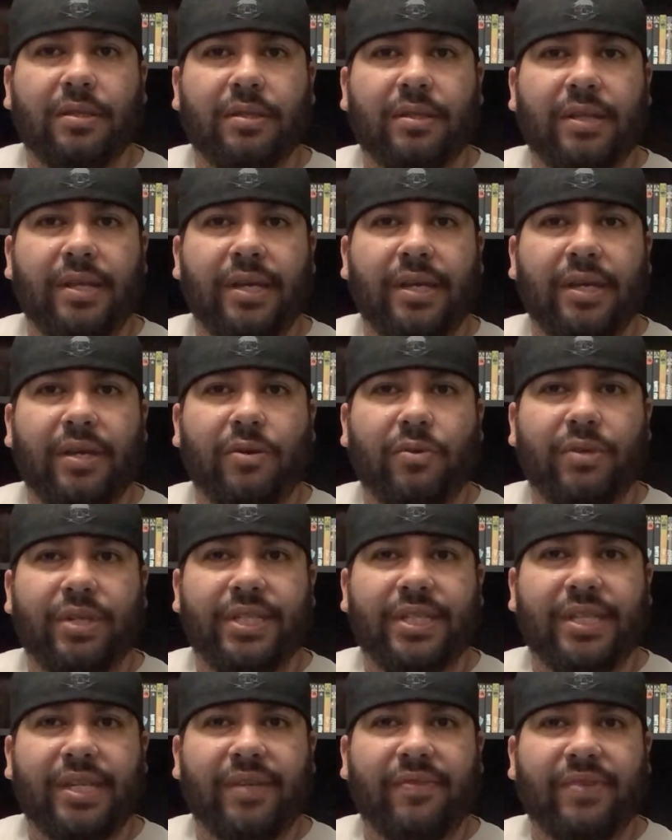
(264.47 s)
thing he'll
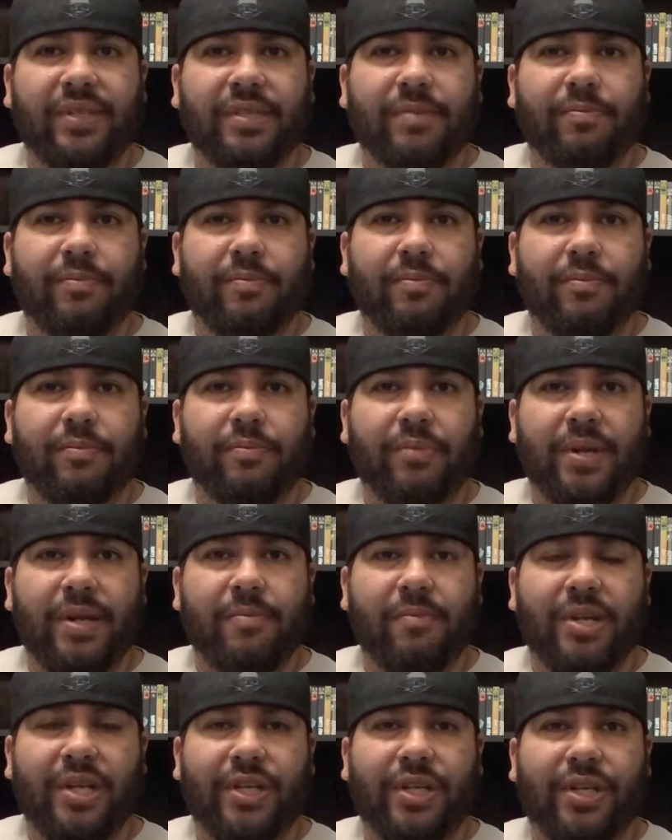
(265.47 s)
receive is pretty
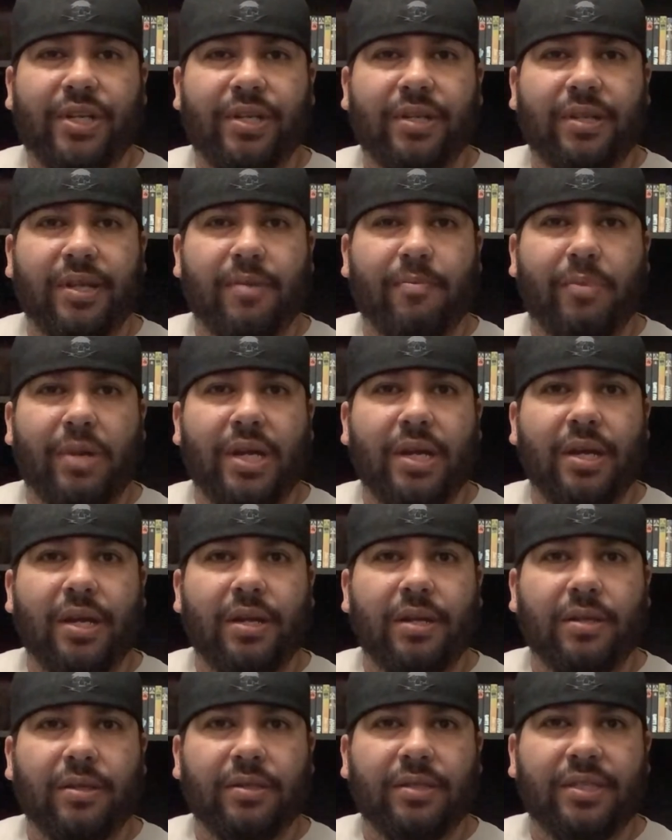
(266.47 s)
much their blood,
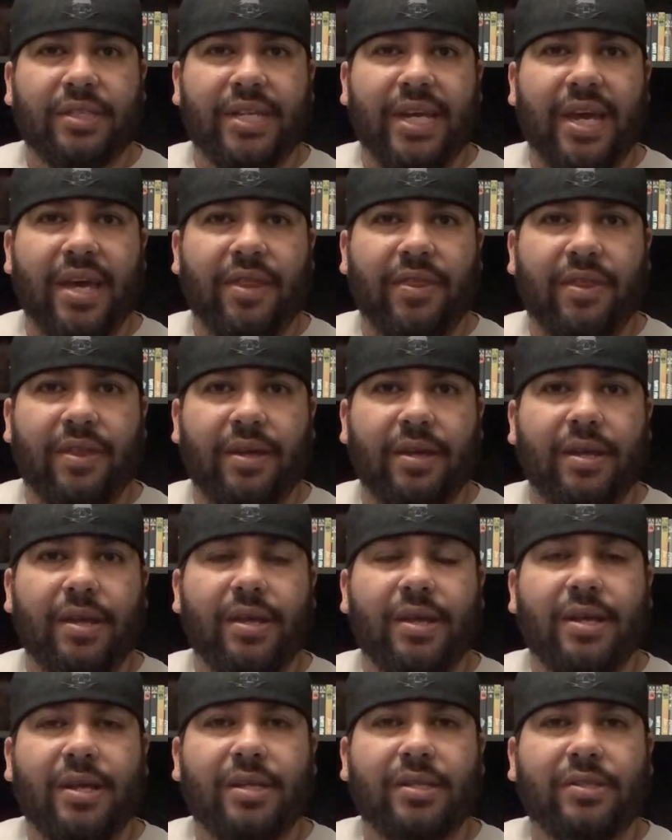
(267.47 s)
death.
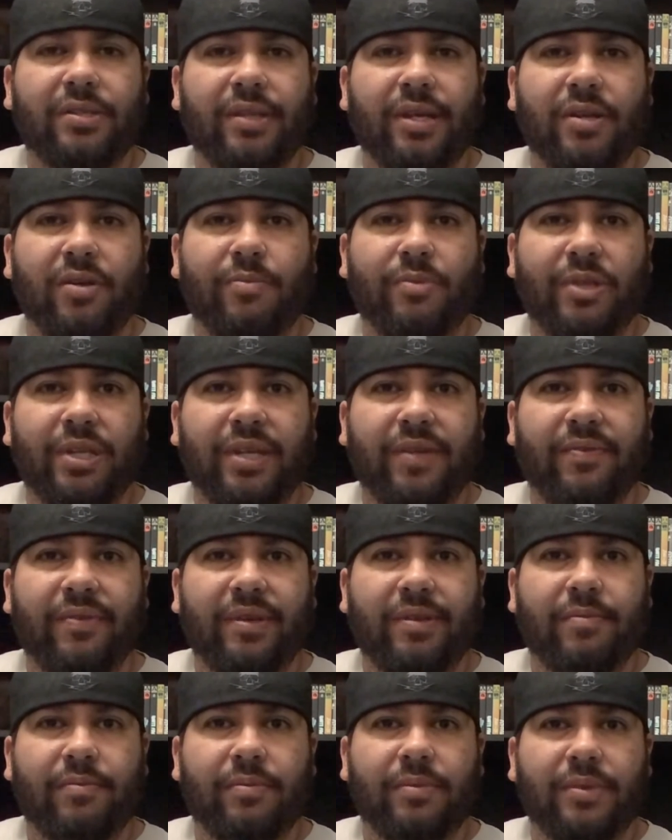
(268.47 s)
So they don't believe
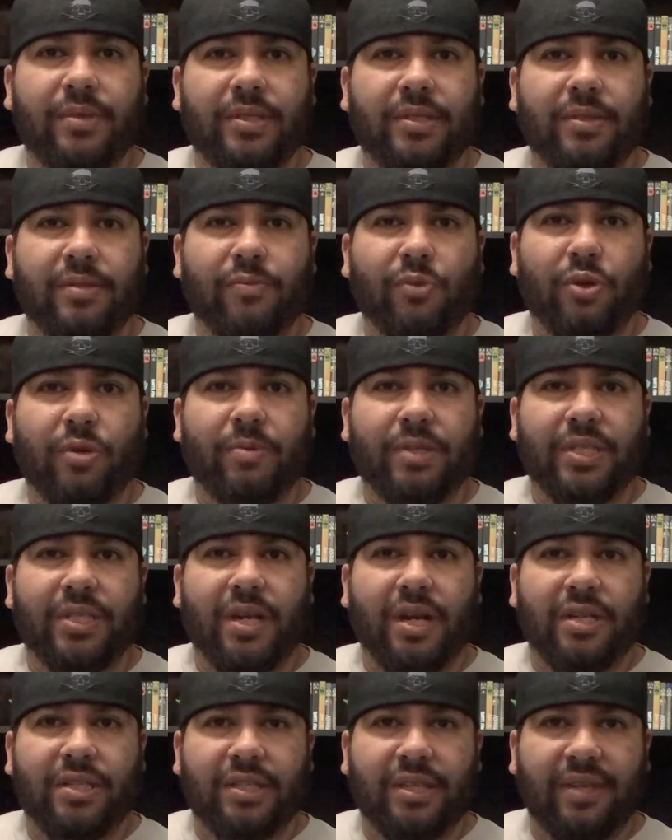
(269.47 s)
him. More
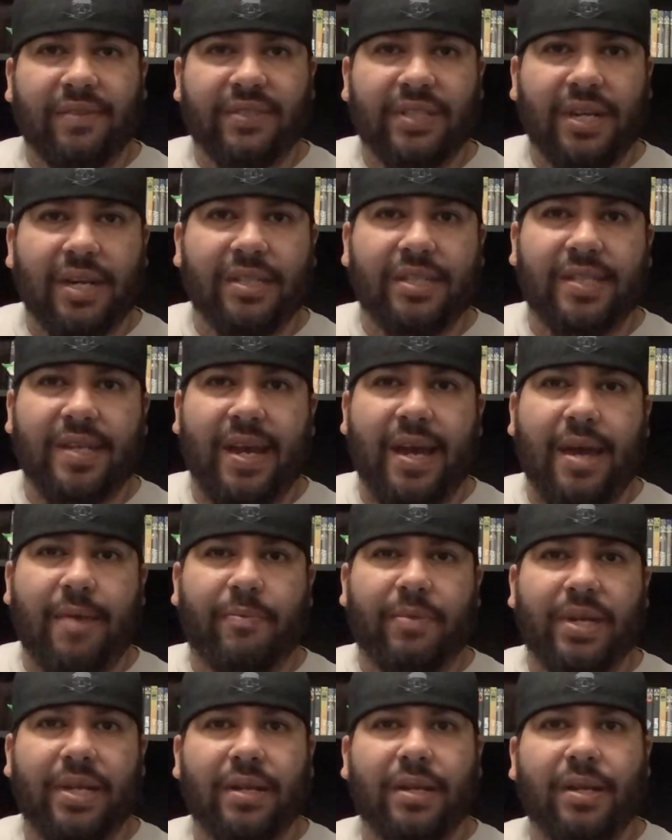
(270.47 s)
bizarre stuff starts to
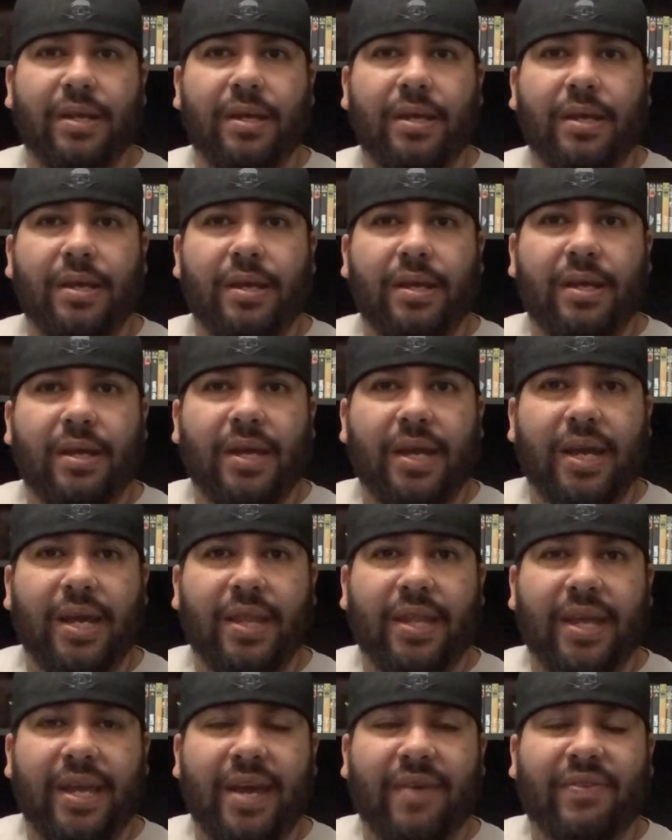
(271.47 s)
happen, and
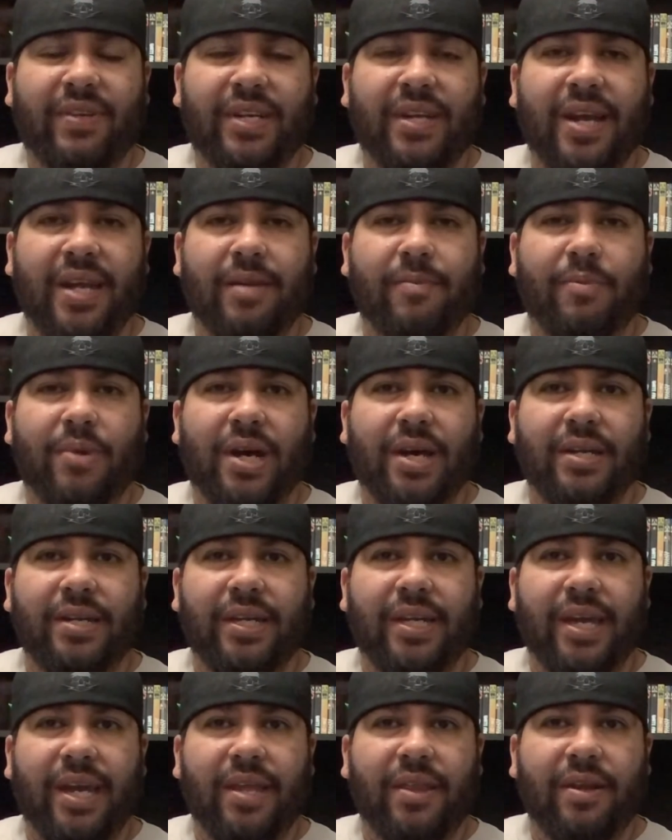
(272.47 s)
they have to kind of bond
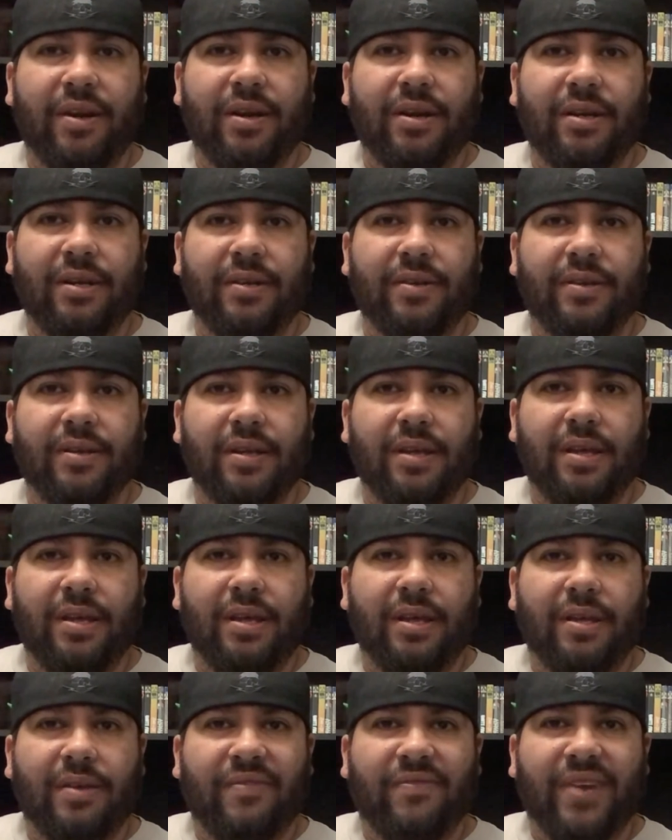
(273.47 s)
together and
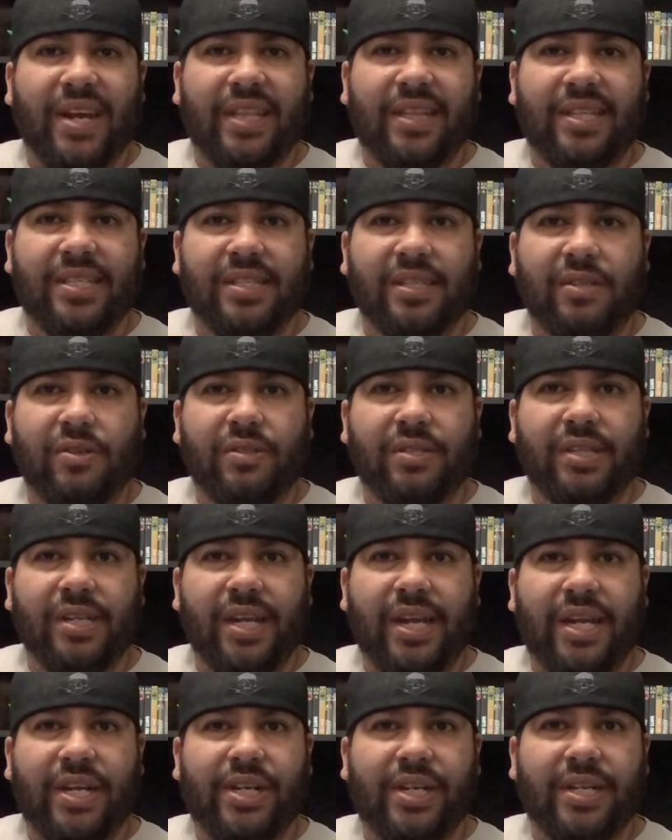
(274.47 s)
fight these
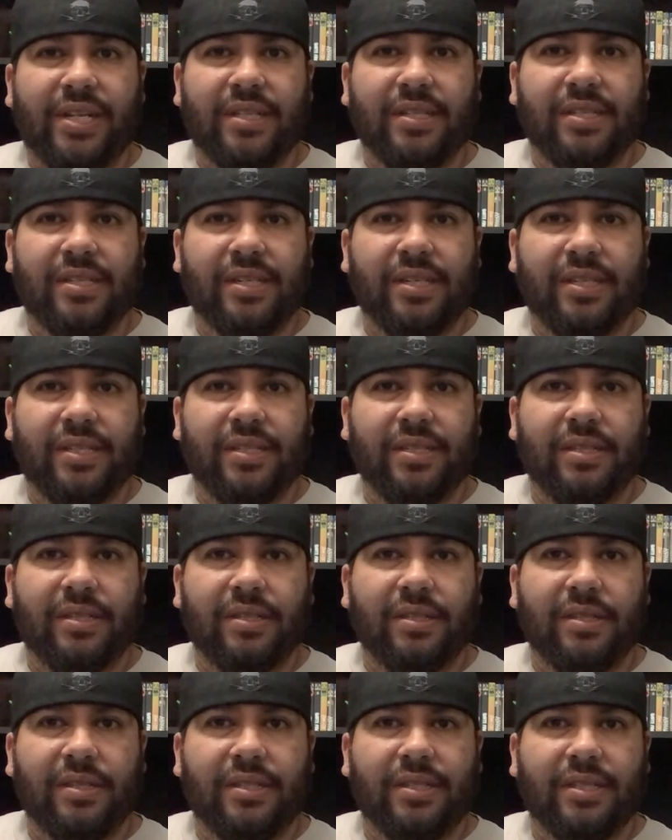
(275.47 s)
hallucinations. He's
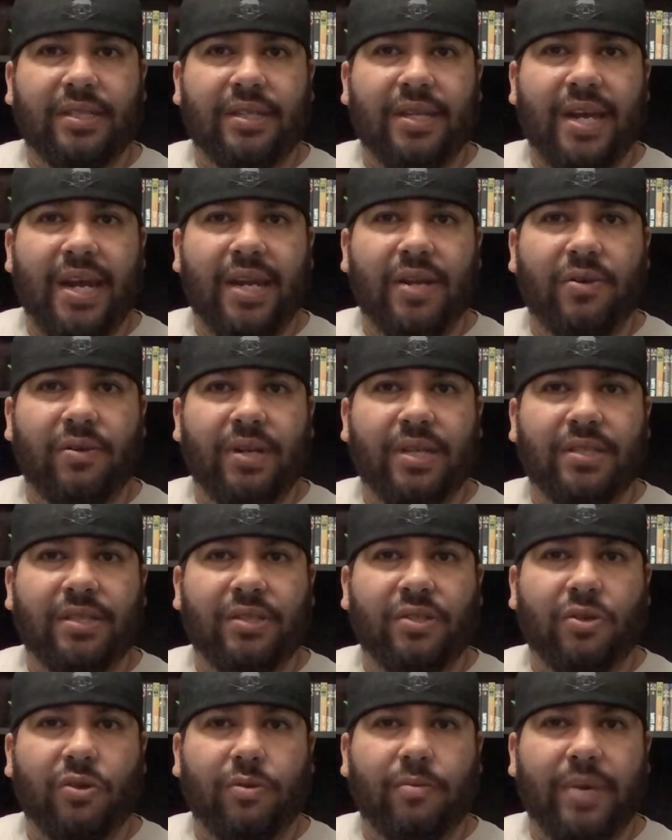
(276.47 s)
this guy known as the
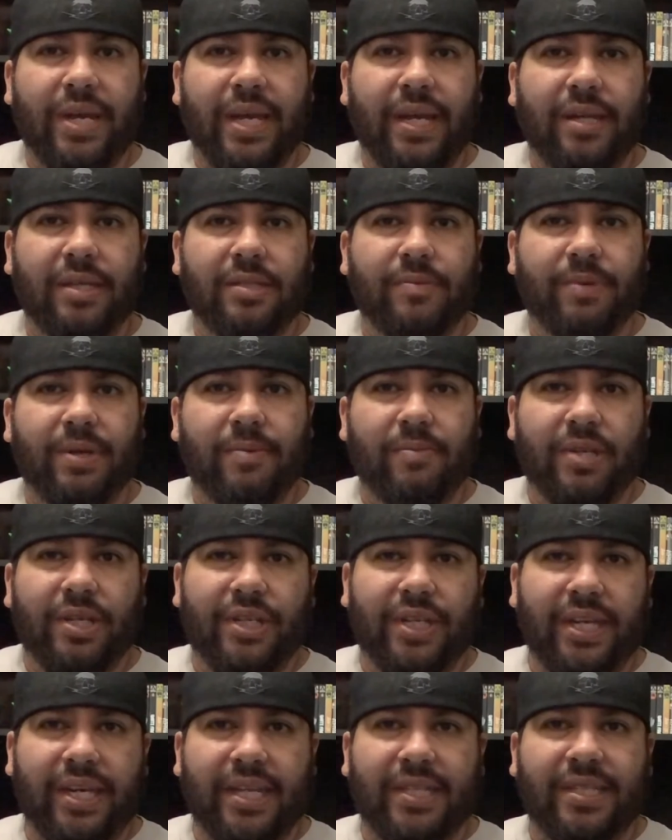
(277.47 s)
Toll Man is pretty much
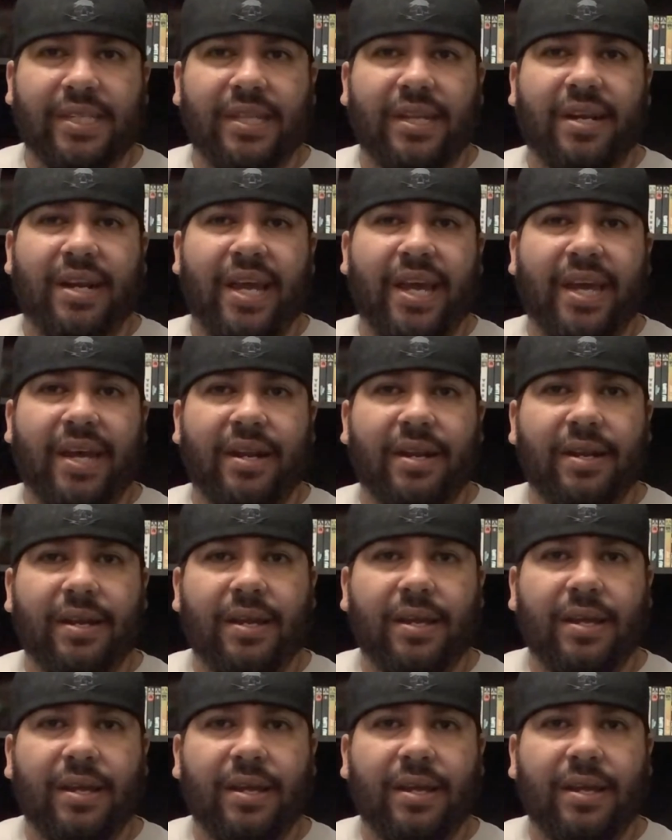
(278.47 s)
he gets in their head